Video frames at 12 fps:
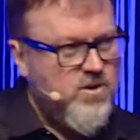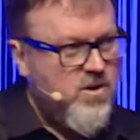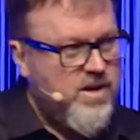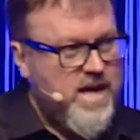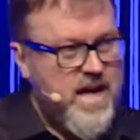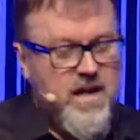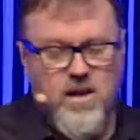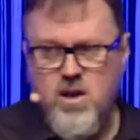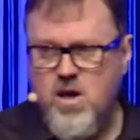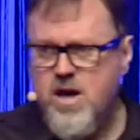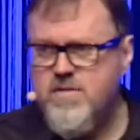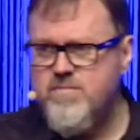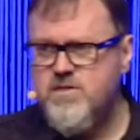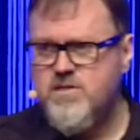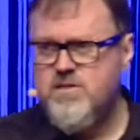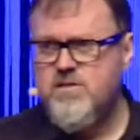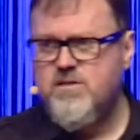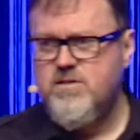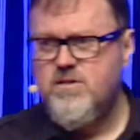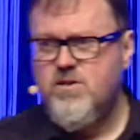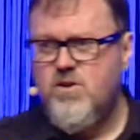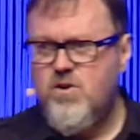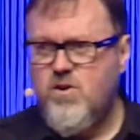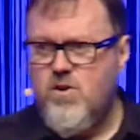on our lives,
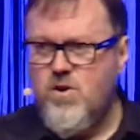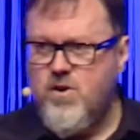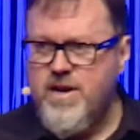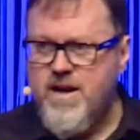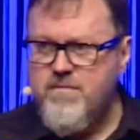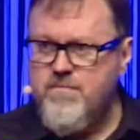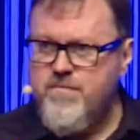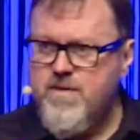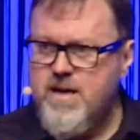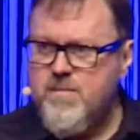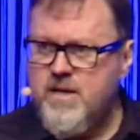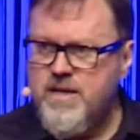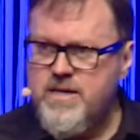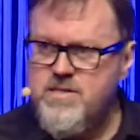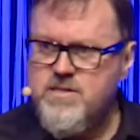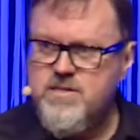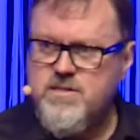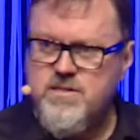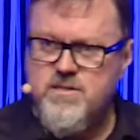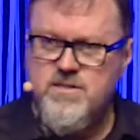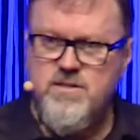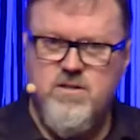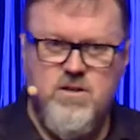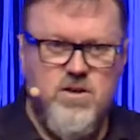on our families,
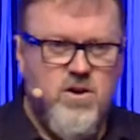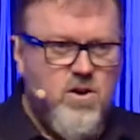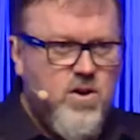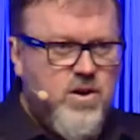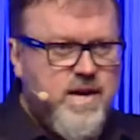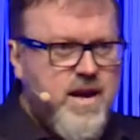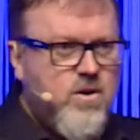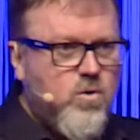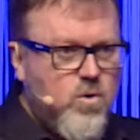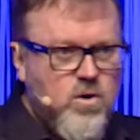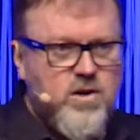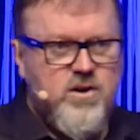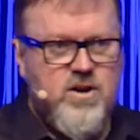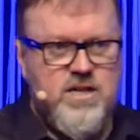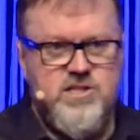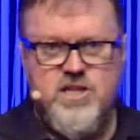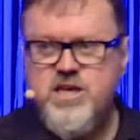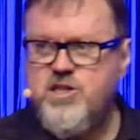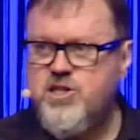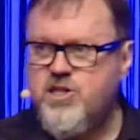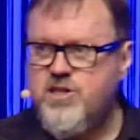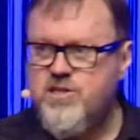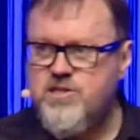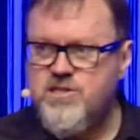on our
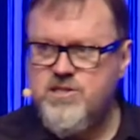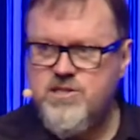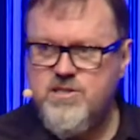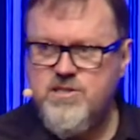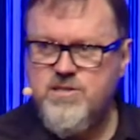organizations,